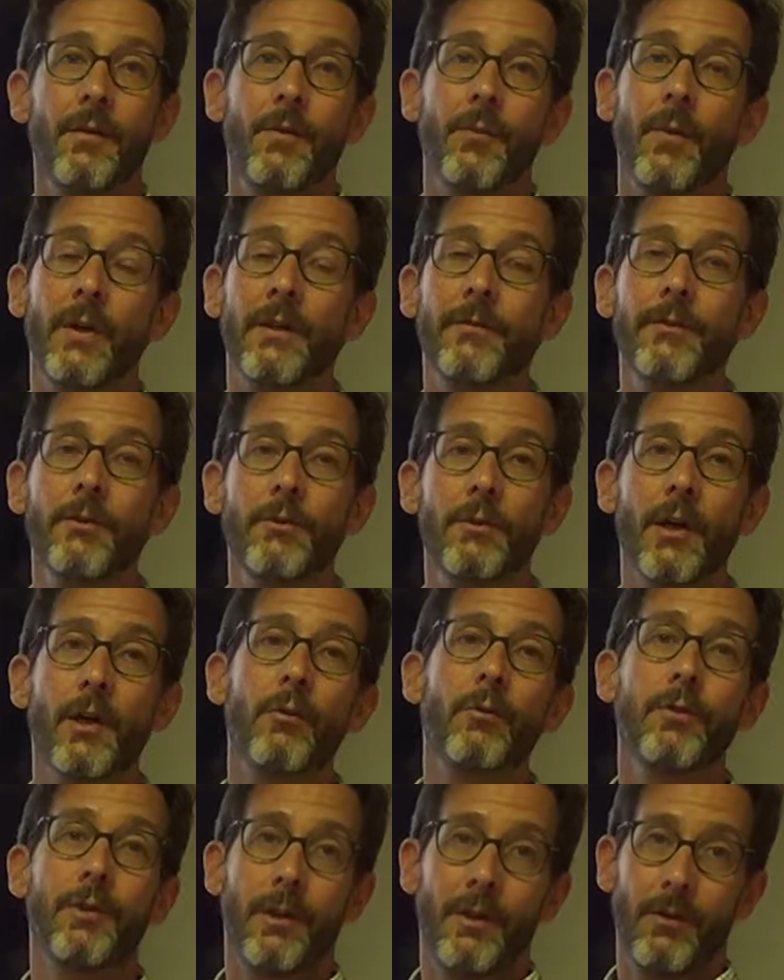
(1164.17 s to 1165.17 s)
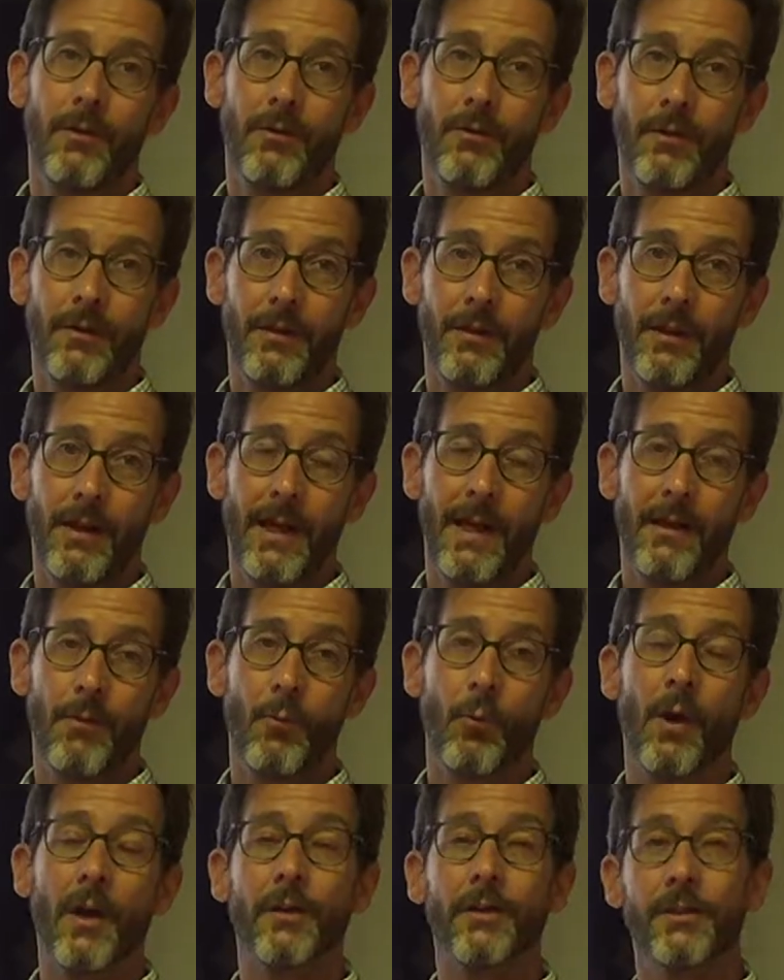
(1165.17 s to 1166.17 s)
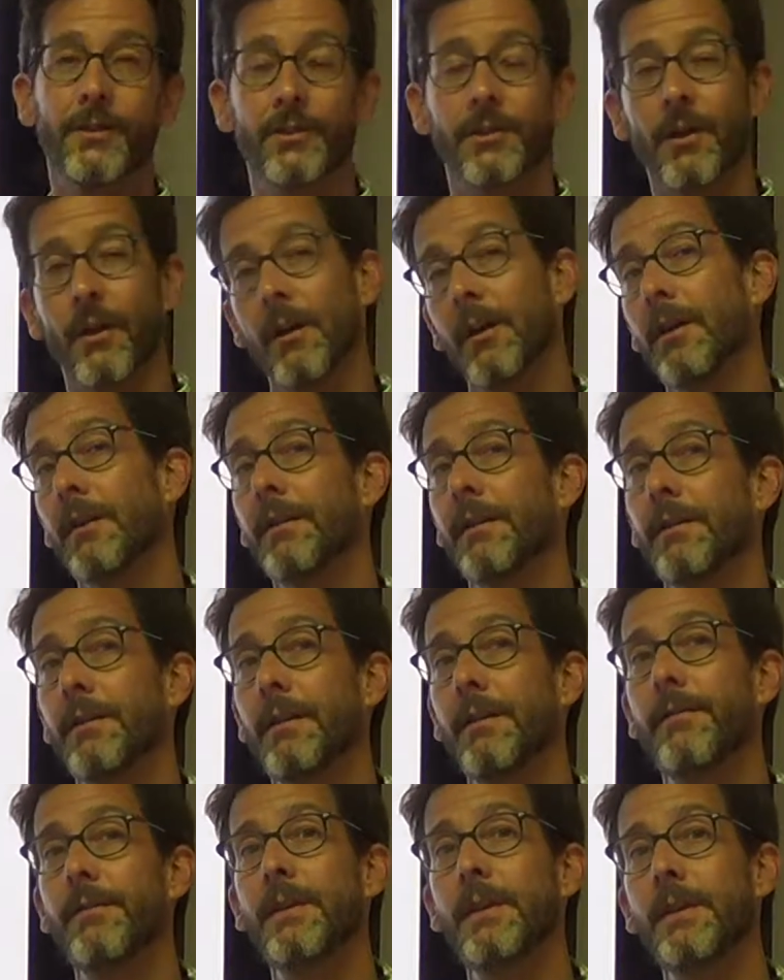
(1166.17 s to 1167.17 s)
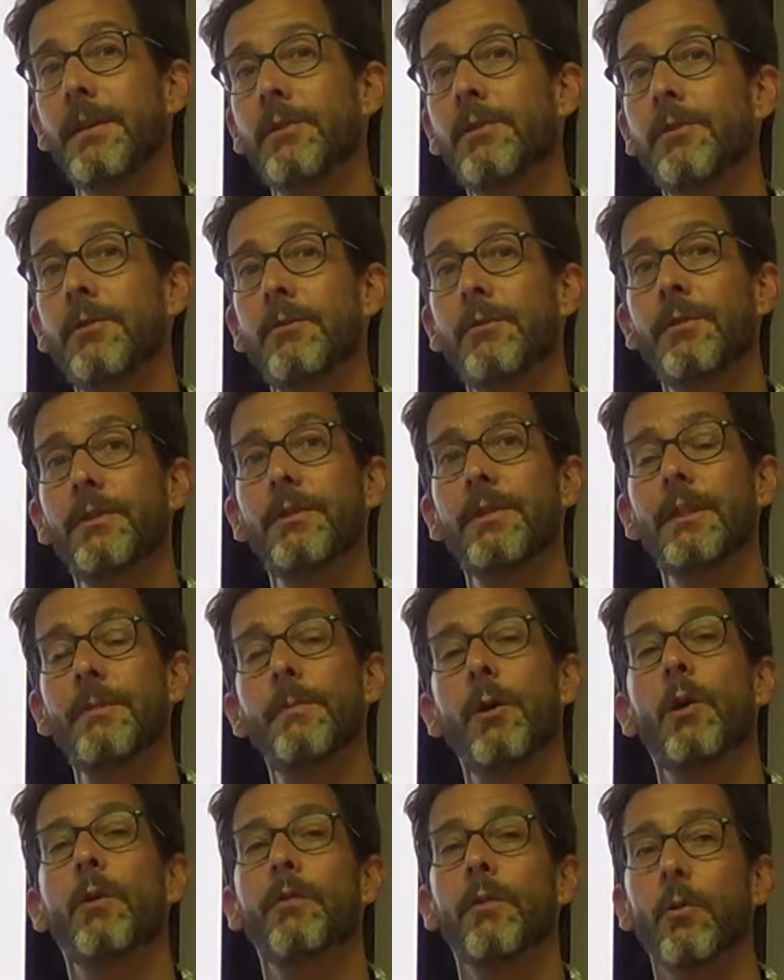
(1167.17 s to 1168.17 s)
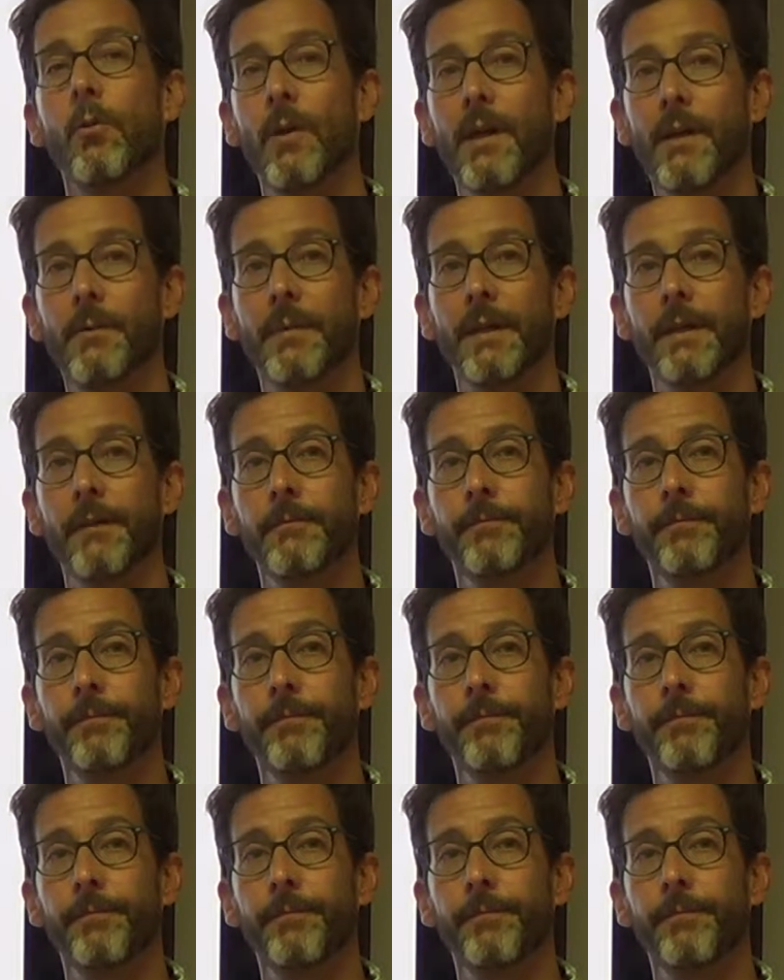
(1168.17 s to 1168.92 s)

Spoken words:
But if you don't know where to start, if the issues seem overwhelming,